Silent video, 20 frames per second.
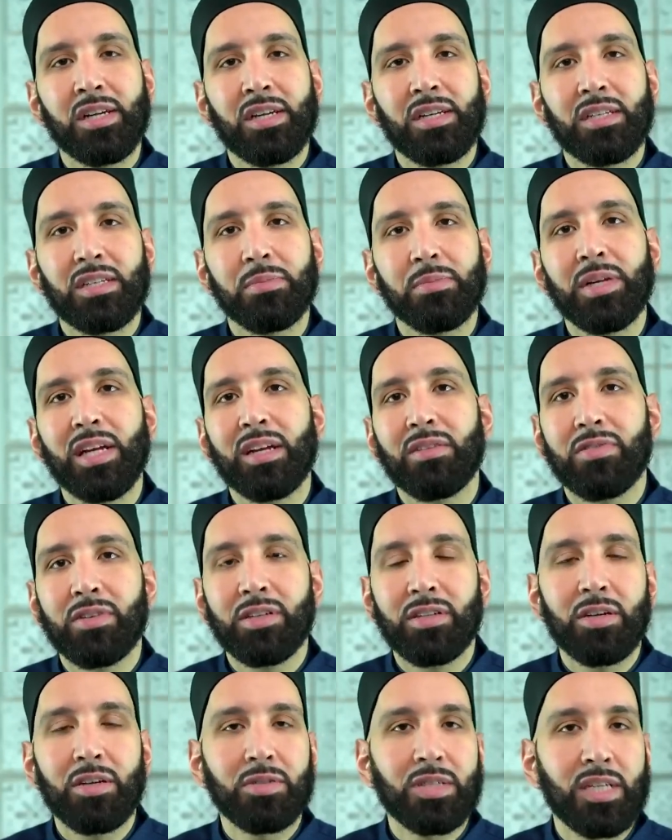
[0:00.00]
to be
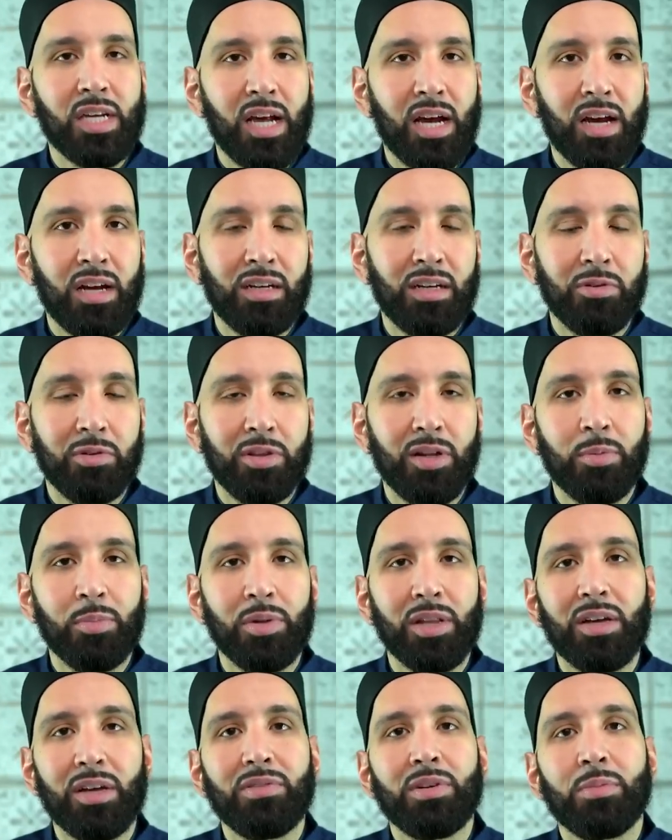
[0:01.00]
al-Firdaus al-A'la with our
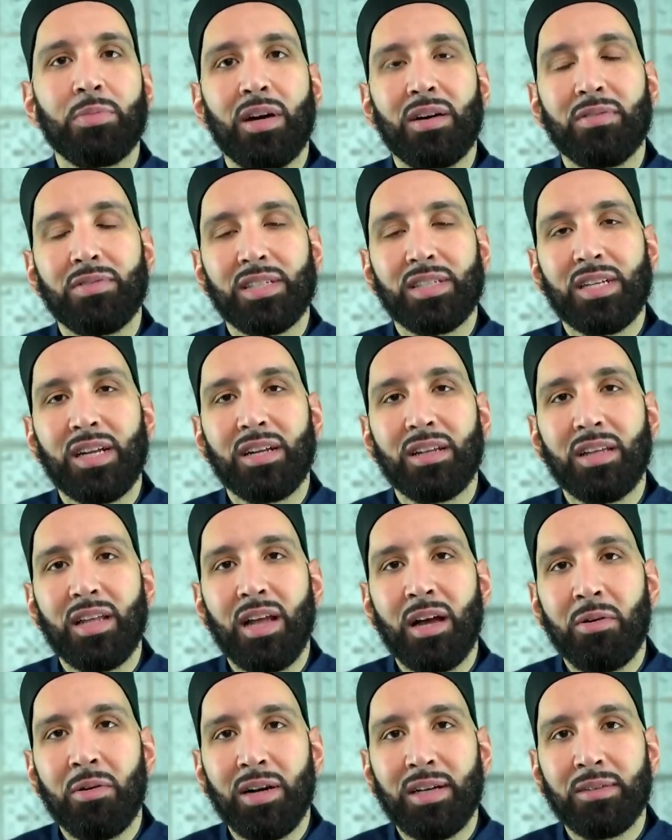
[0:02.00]
beloved Prophet
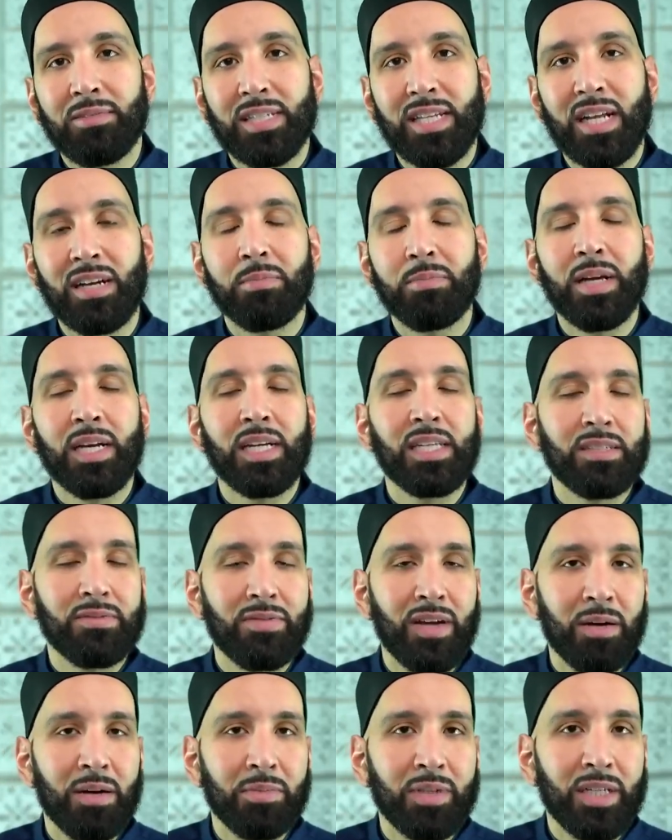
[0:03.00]
sallallahu alayhi wa sallam and his
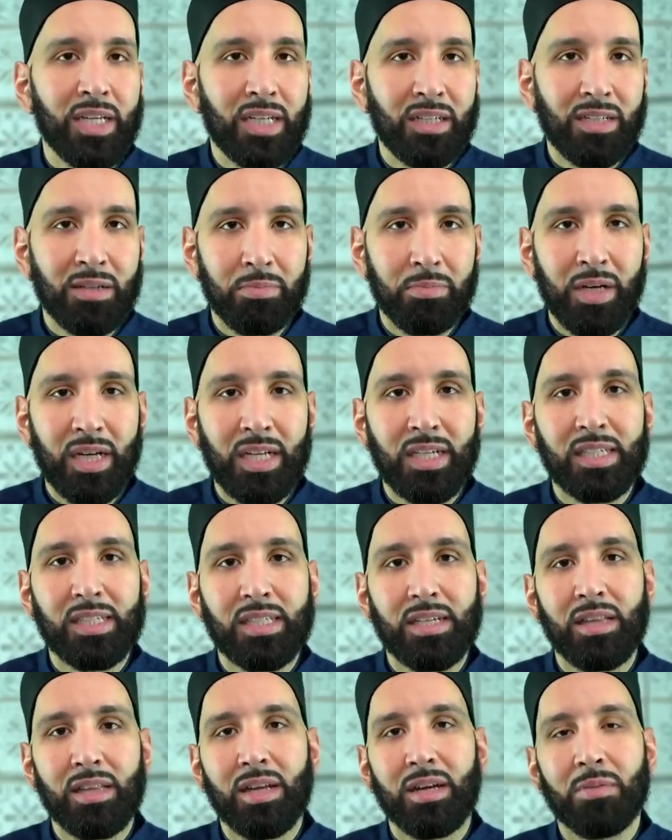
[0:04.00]
family and companions.
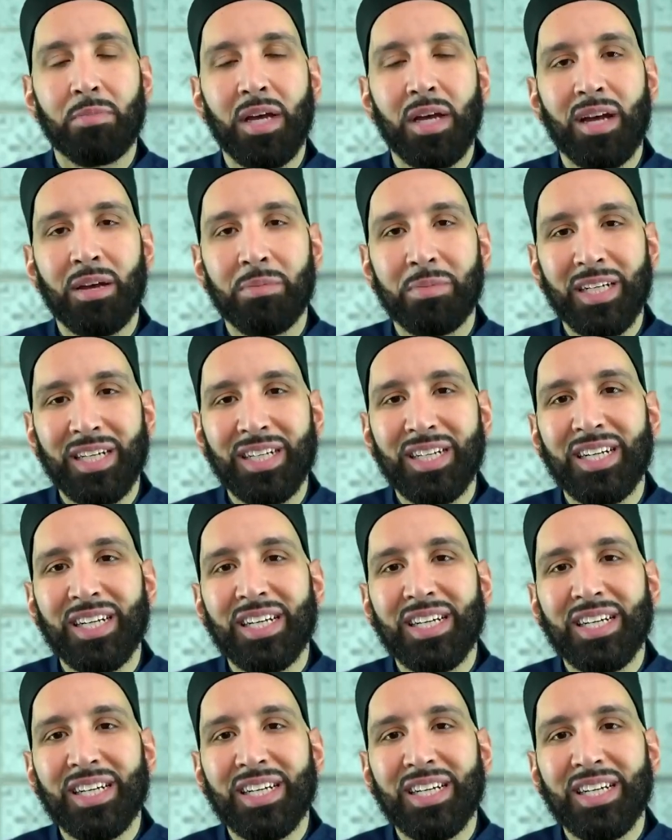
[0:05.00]
Allahumma ameen.